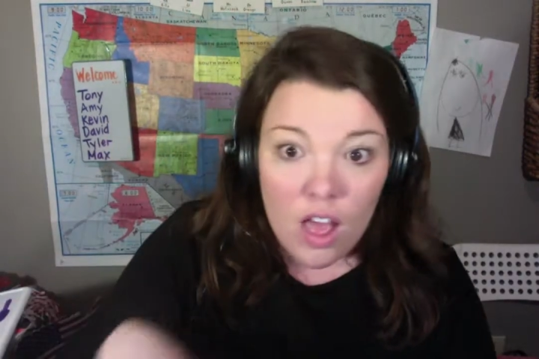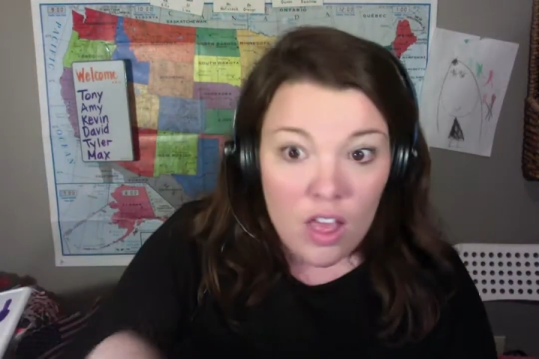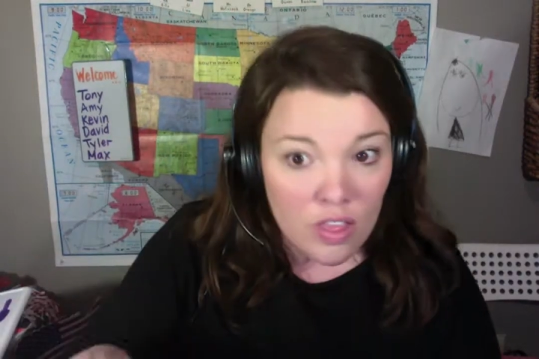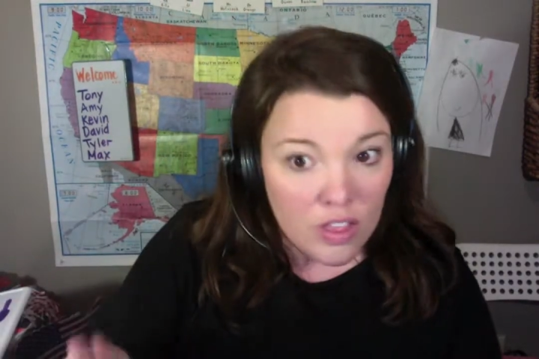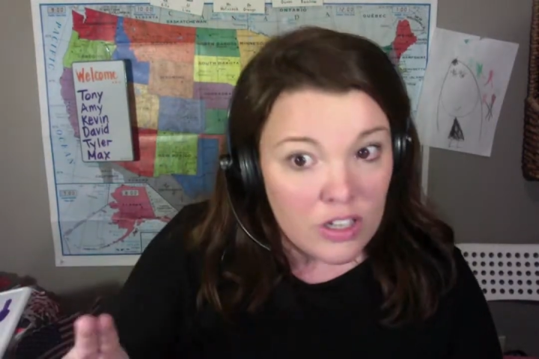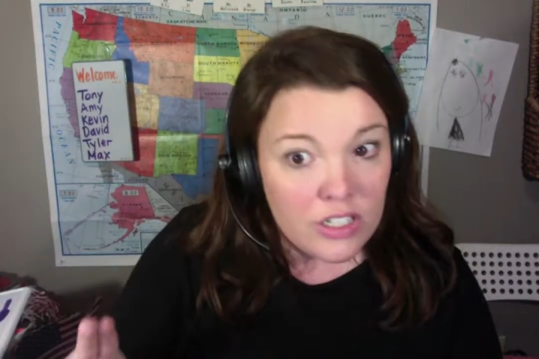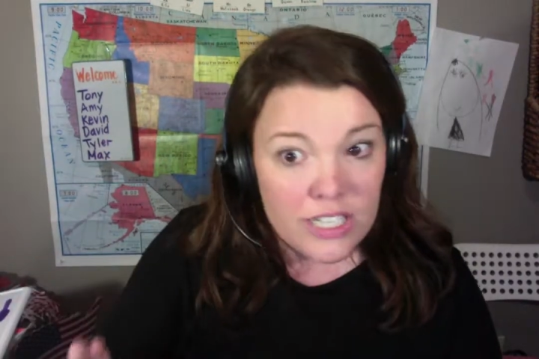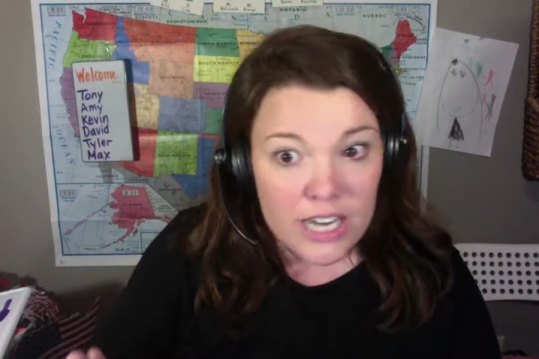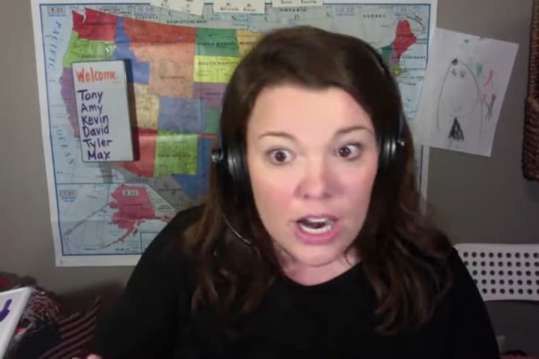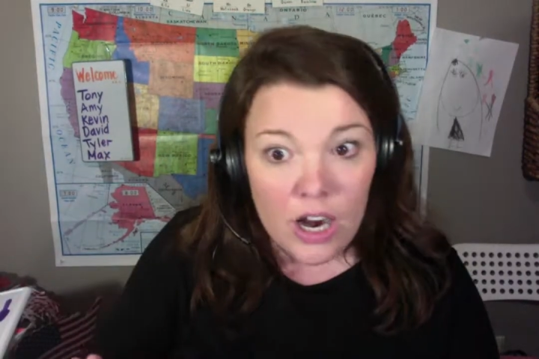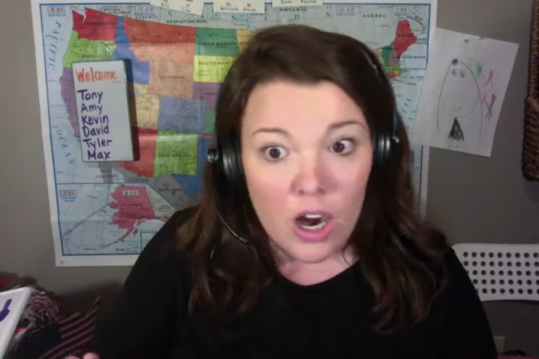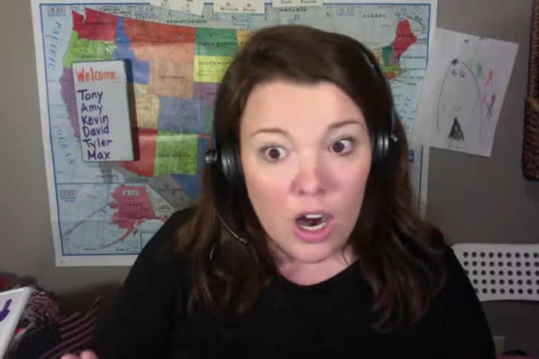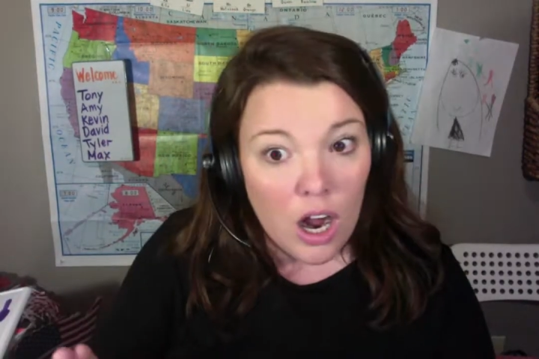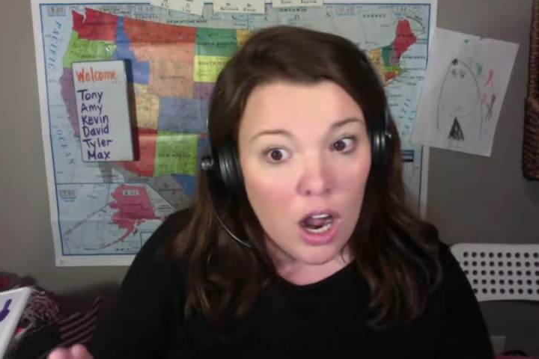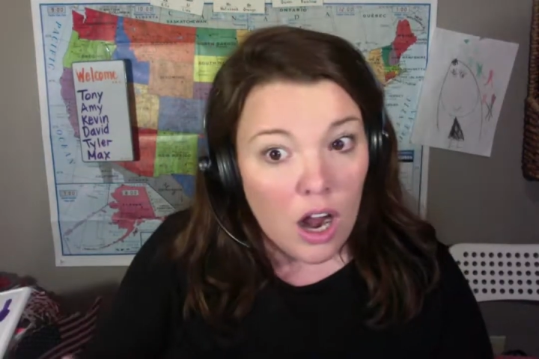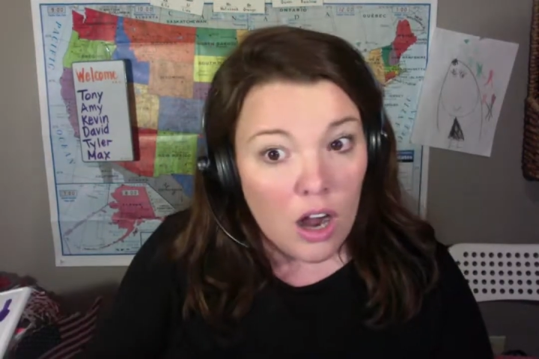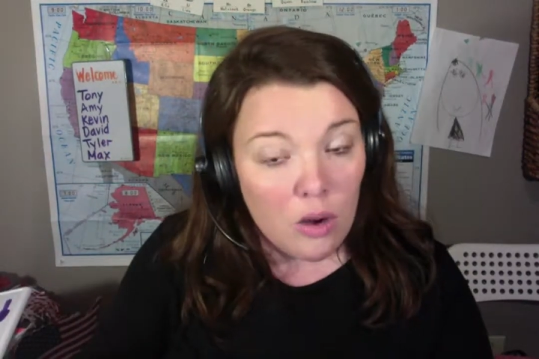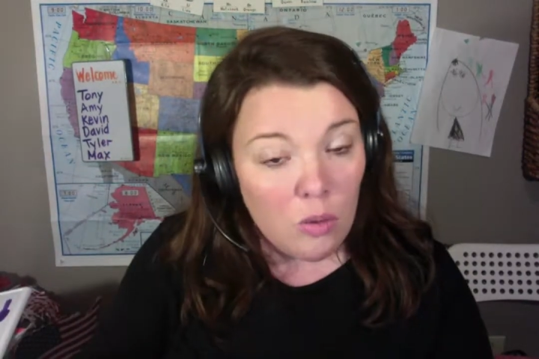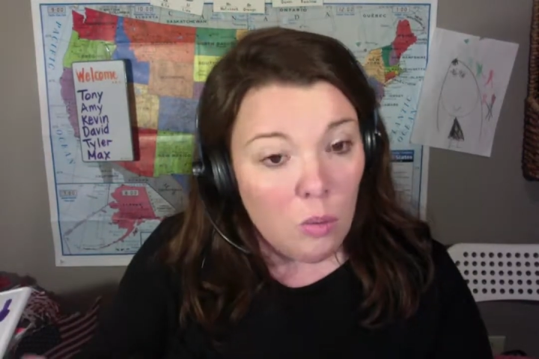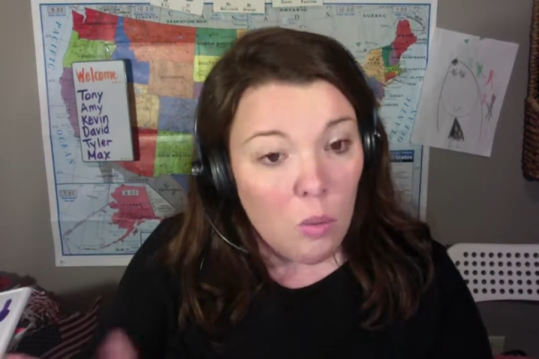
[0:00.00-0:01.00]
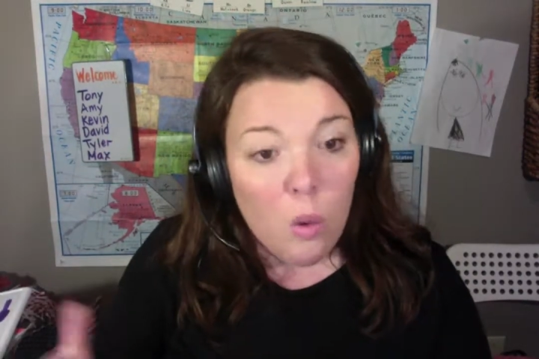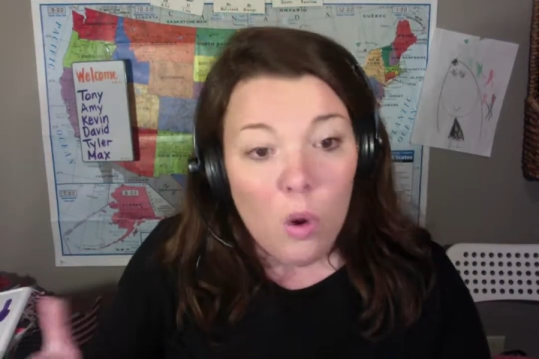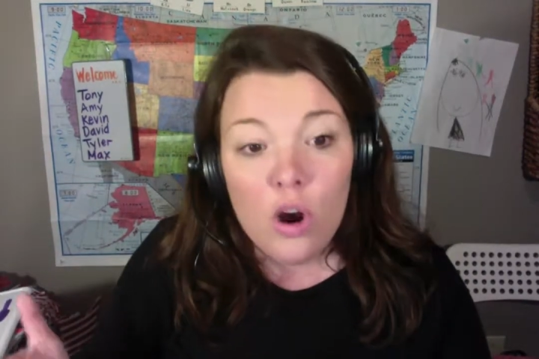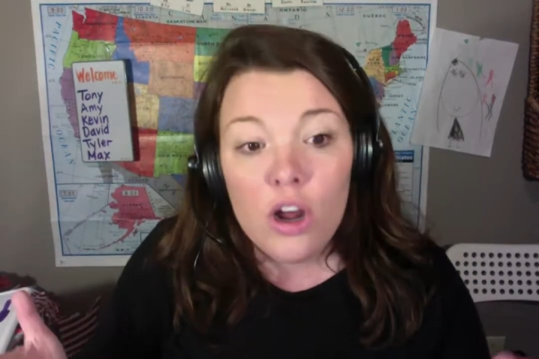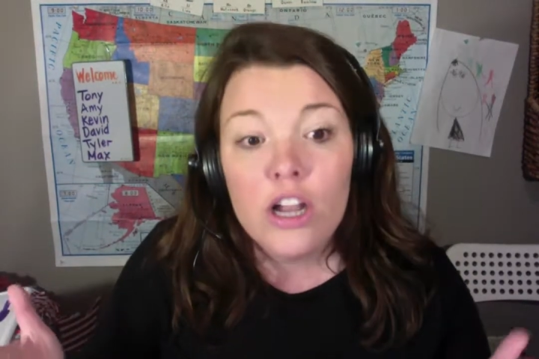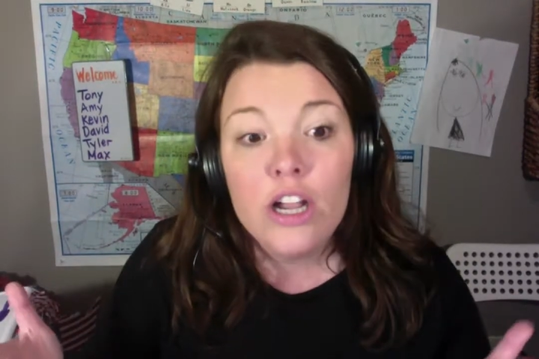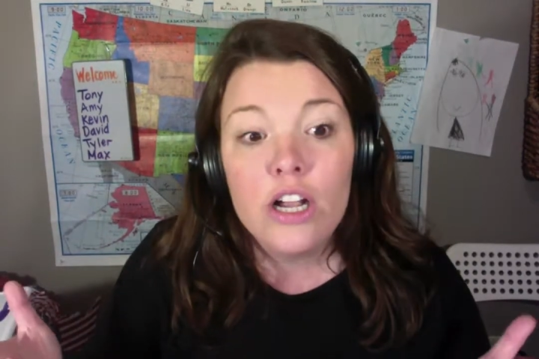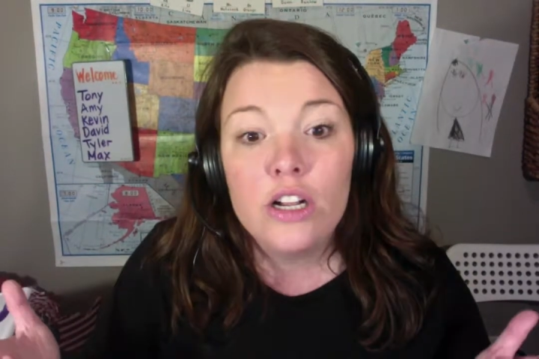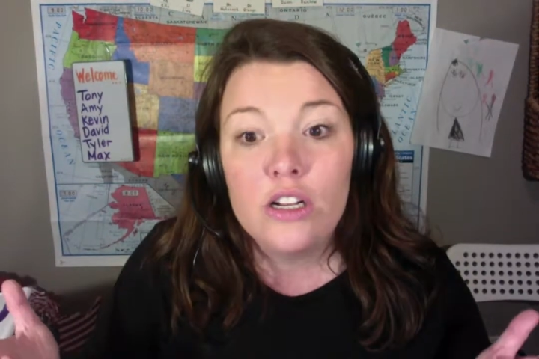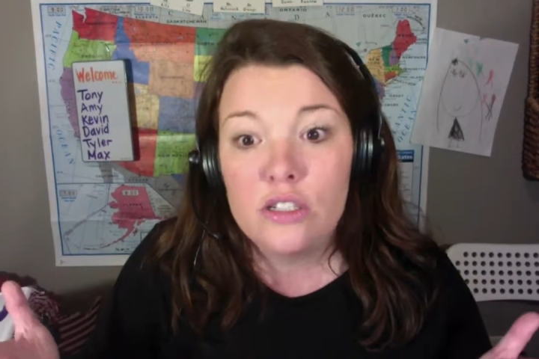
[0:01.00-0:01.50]
The Terracotta
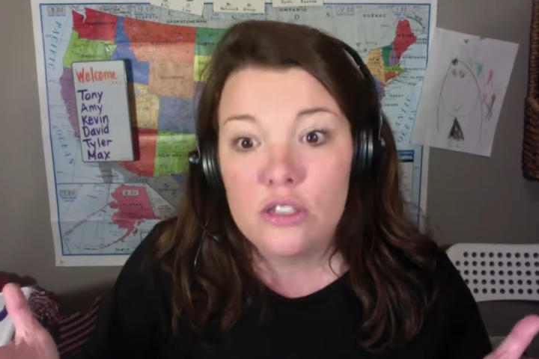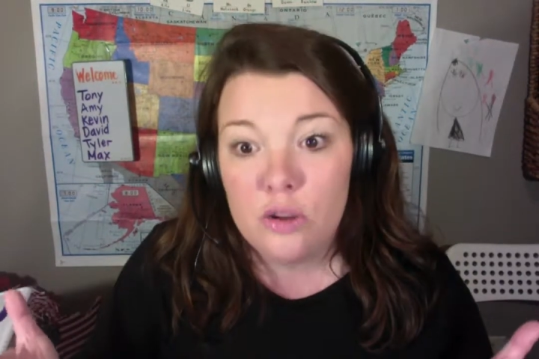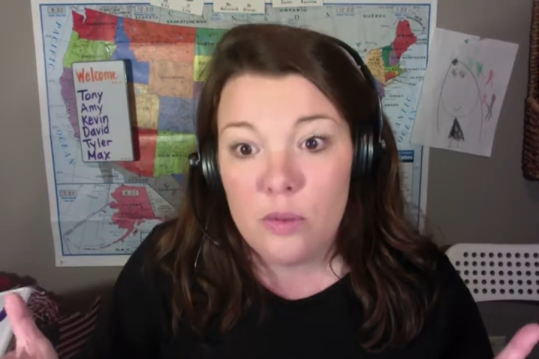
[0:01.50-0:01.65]
Warriors